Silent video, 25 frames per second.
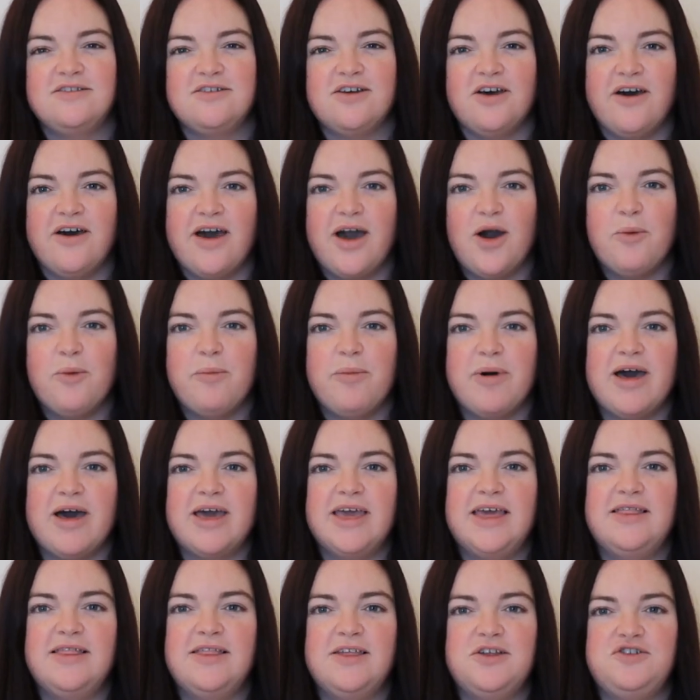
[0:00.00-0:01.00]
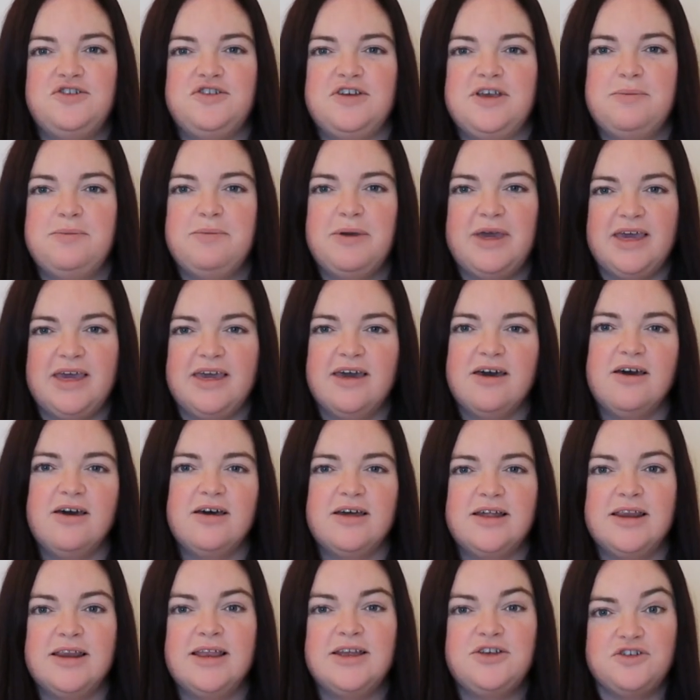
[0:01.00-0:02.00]
start out buying the GP cut
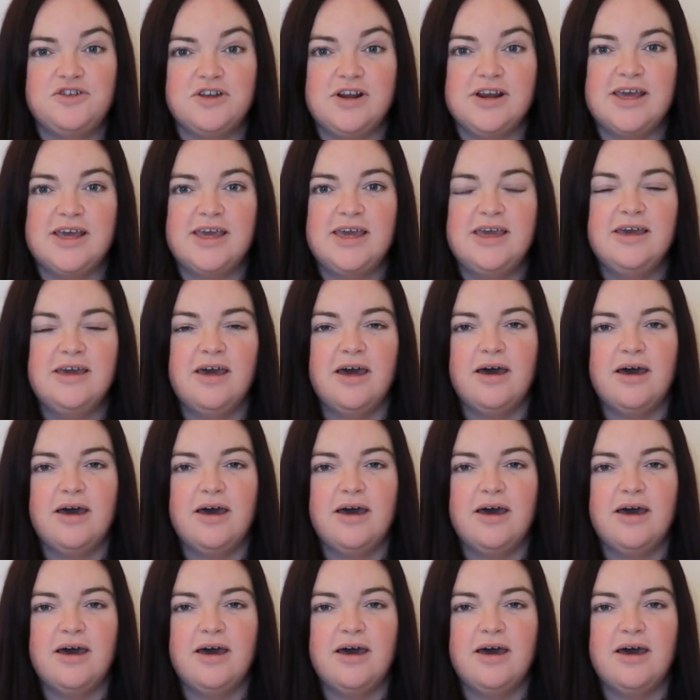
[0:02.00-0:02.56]
initially,